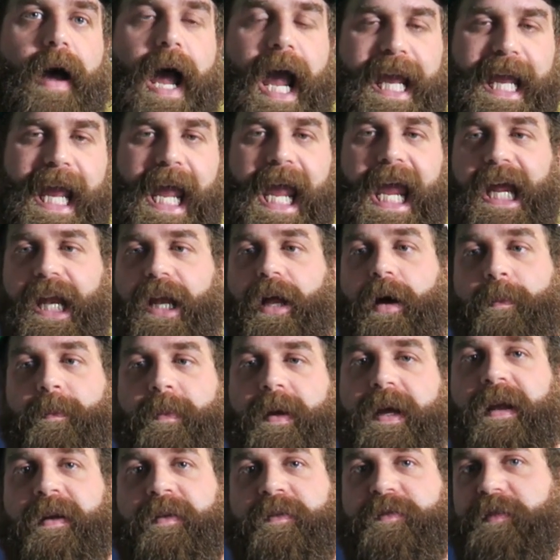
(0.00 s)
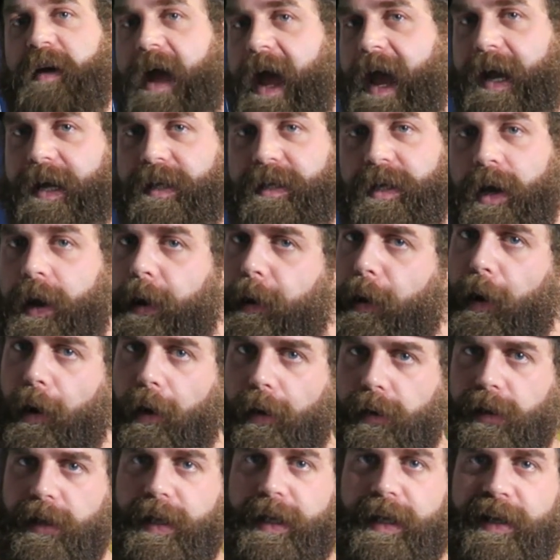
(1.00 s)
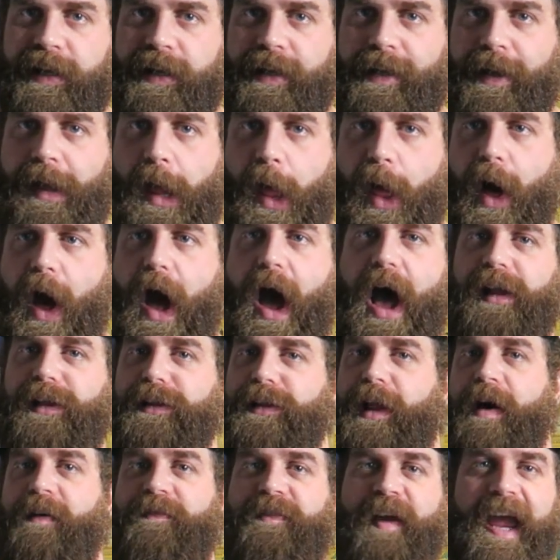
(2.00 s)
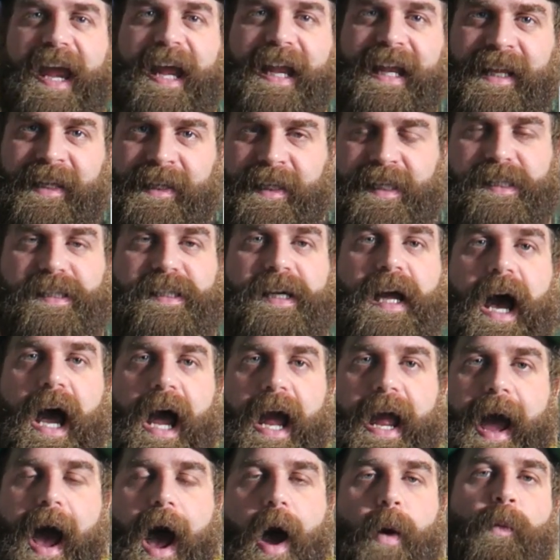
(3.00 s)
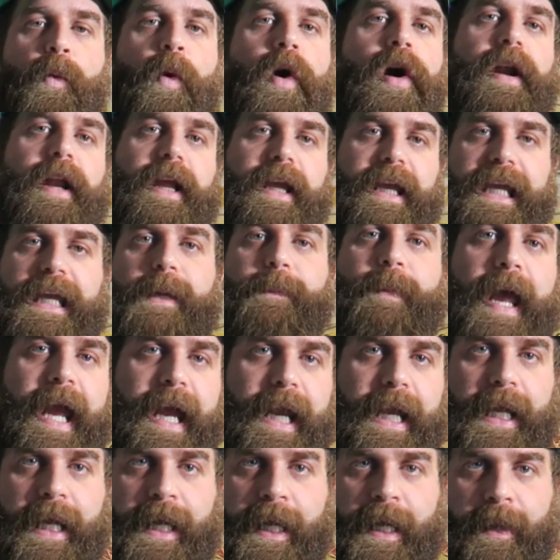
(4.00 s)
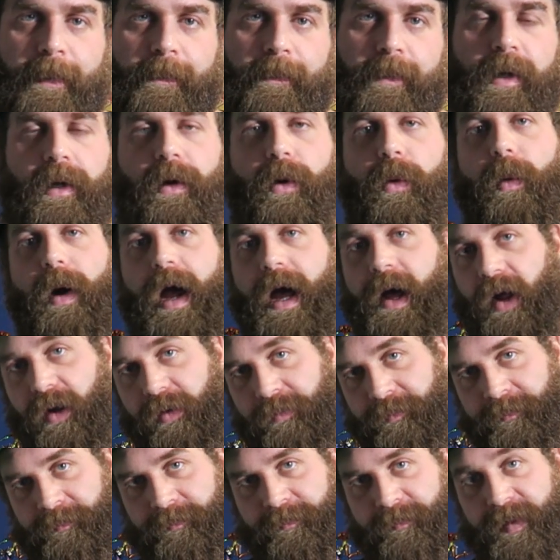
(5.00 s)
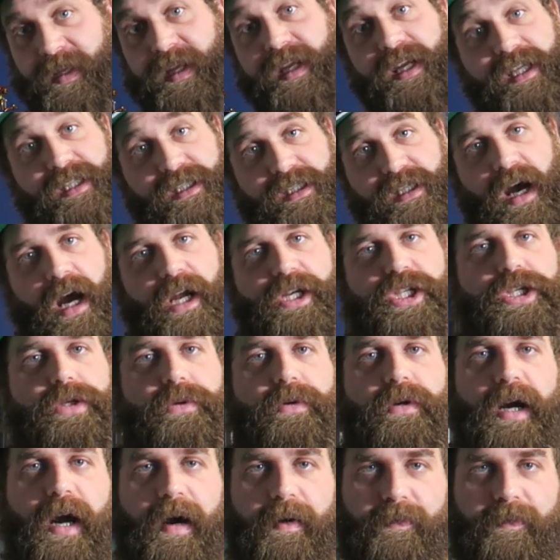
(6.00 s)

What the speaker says: I hate him. In fact, Harley, I love hating this guy. I want to keep hating him. Well, he's got you